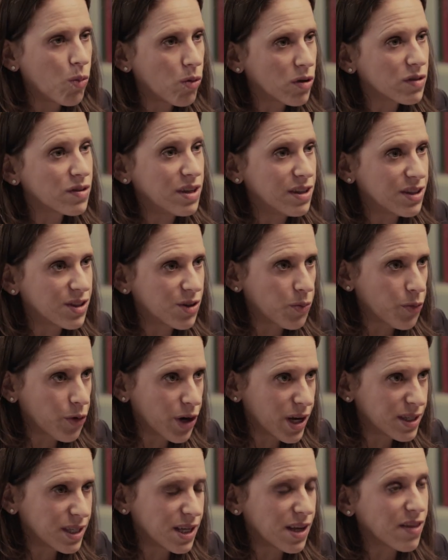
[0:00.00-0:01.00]
was
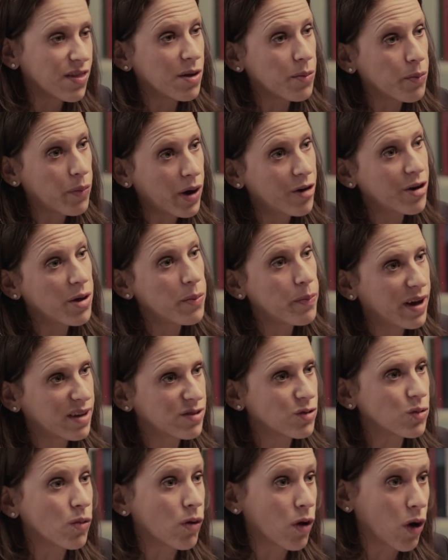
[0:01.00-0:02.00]
interpreting the pari
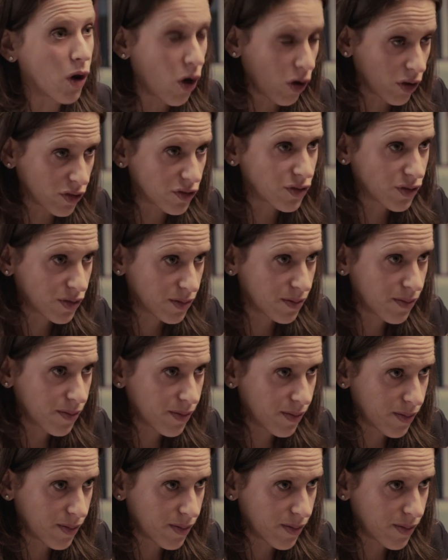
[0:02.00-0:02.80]
passu clause